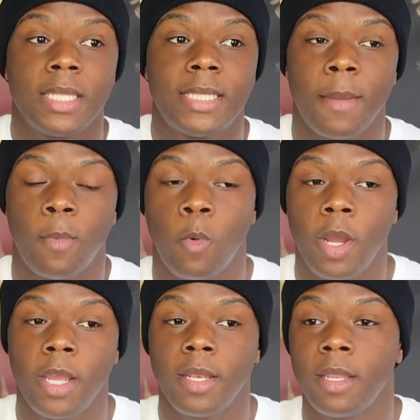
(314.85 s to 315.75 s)
step
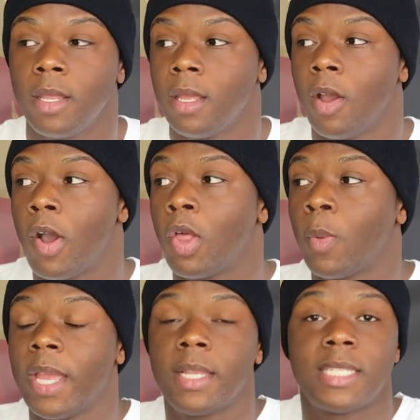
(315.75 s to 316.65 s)
one all the
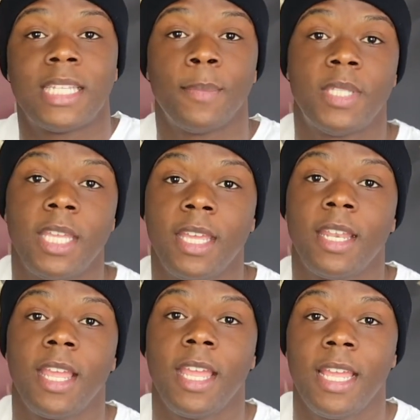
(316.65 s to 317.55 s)
way to step
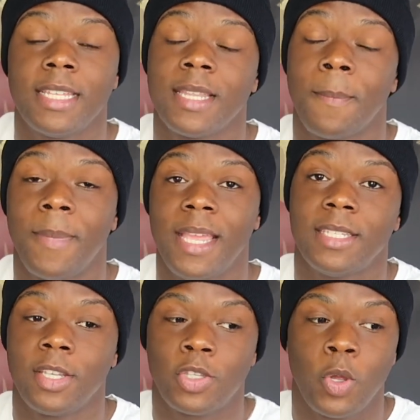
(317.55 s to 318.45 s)
10 is
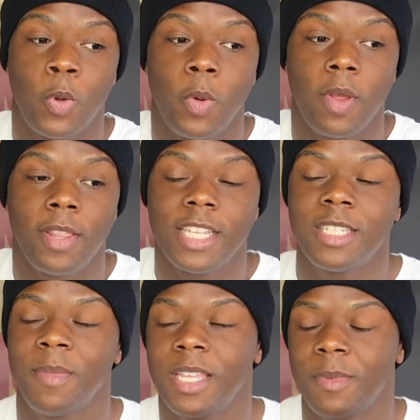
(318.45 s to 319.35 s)
amazing. So
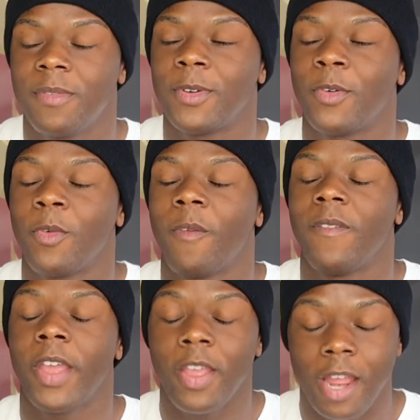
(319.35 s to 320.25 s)
this makes me feel
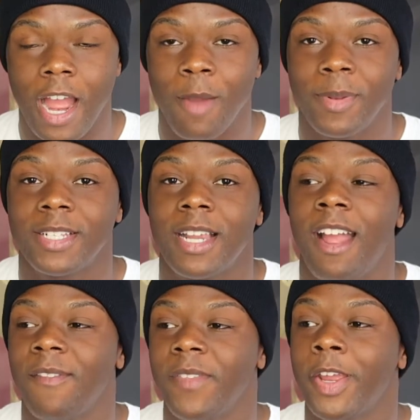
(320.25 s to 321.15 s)
very accomplished.
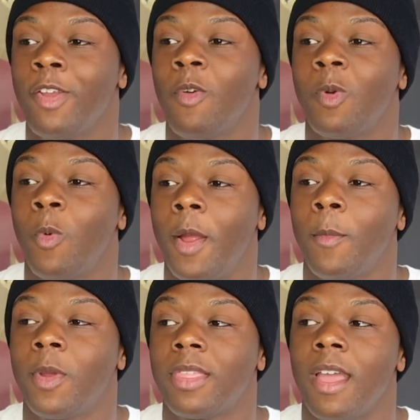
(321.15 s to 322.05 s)
I'm very
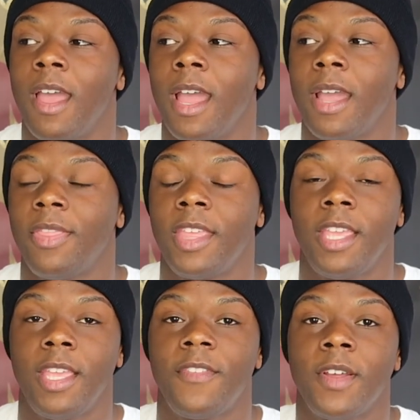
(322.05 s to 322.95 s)
overwhelmed with
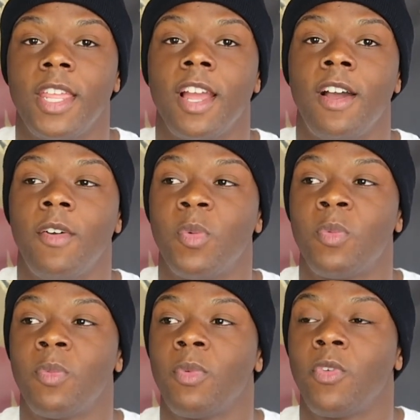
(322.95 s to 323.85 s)
the feeling of
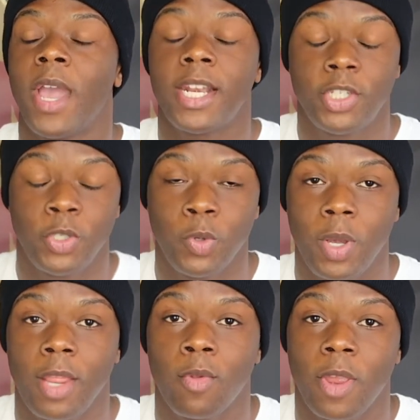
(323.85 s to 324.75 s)

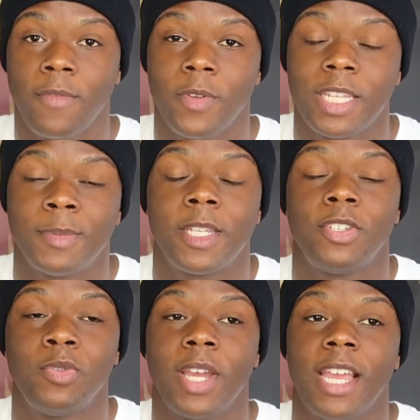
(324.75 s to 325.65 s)
gratitude and gratefulness
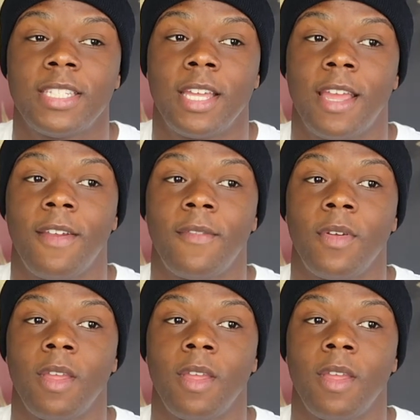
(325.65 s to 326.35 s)
because you guys have